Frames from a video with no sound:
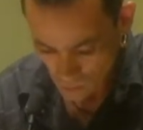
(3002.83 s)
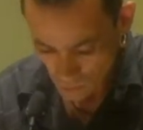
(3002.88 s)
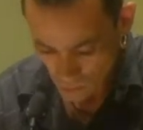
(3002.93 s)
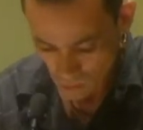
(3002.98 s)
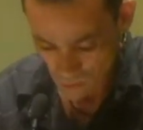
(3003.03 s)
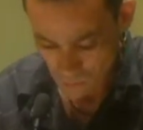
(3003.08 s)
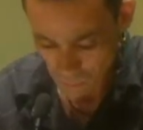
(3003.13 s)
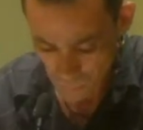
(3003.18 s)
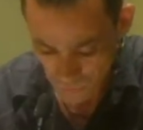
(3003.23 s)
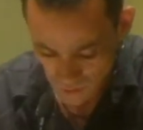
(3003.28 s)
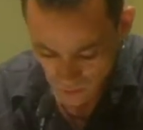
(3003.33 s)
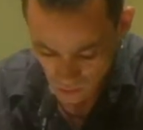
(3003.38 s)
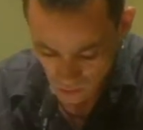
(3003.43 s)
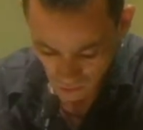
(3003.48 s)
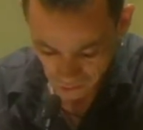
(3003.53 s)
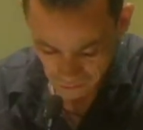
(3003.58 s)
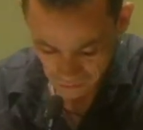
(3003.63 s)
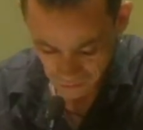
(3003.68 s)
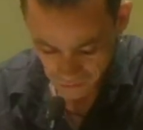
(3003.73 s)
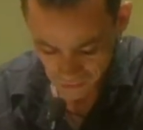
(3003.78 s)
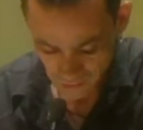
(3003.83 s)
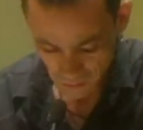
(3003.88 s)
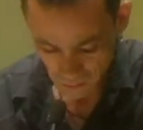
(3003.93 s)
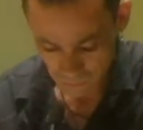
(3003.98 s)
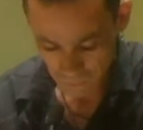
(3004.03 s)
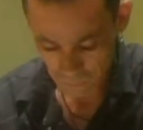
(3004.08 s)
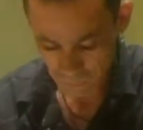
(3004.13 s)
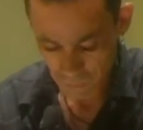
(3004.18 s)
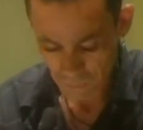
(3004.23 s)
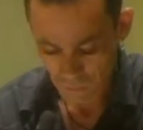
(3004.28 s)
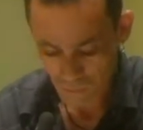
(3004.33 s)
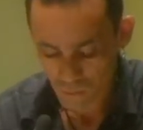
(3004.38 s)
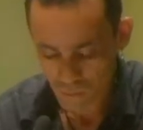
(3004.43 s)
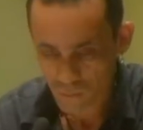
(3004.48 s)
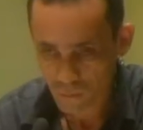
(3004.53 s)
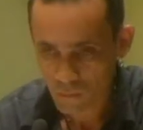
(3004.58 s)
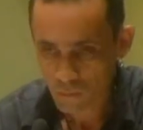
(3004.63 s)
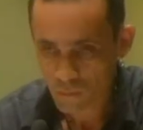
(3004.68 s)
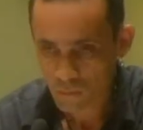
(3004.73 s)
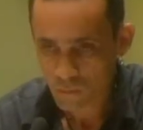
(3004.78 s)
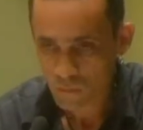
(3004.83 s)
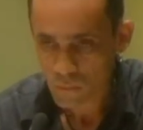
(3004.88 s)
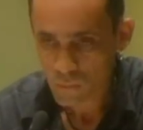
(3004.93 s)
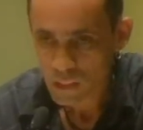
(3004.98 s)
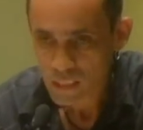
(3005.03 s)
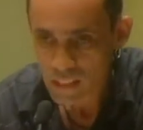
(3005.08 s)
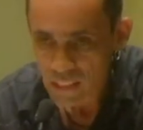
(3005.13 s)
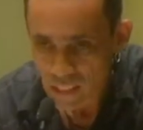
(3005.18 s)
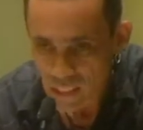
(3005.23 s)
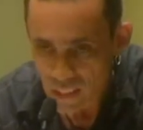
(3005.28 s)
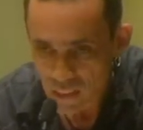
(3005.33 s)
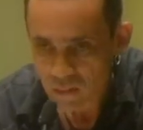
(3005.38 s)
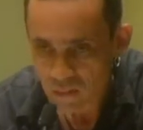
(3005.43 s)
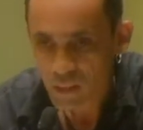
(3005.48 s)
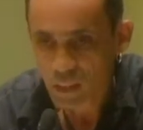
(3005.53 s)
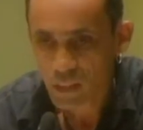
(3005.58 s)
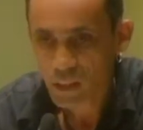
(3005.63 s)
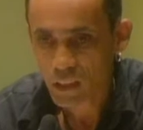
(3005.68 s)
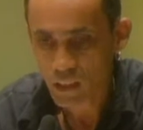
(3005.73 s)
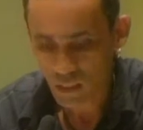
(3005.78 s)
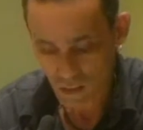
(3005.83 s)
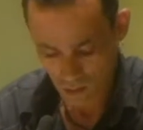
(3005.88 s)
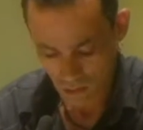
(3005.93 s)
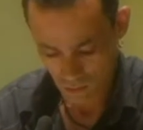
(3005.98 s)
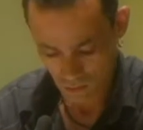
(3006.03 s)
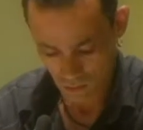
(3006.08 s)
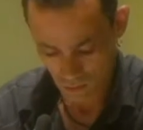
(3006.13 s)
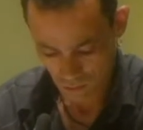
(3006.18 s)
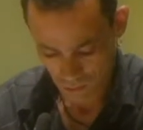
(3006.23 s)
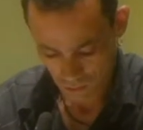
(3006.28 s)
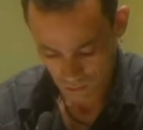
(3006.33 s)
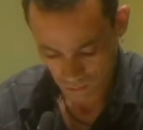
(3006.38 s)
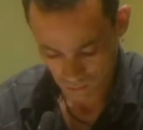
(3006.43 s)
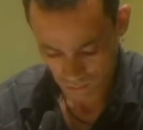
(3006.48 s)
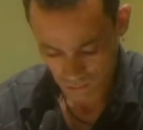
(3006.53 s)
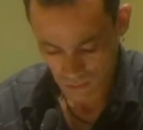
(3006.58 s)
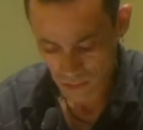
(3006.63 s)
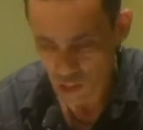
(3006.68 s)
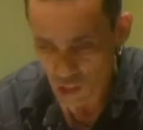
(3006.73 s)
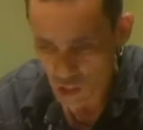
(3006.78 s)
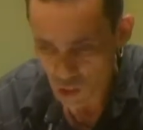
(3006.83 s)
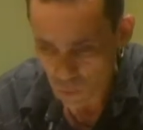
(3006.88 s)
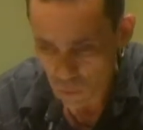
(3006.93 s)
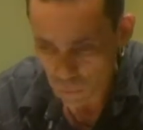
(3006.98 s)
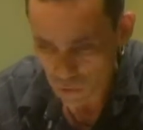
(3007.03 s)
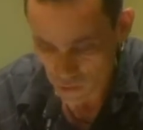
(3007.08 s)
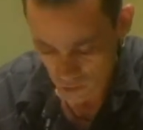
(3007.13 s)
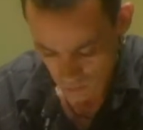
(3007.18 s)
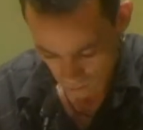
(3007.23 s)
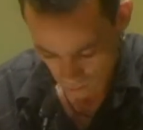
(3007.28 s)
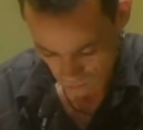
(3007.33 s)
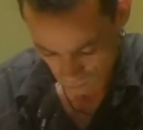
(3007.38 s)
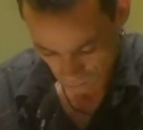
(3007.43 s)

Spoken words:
The breathing of freedom every day is special.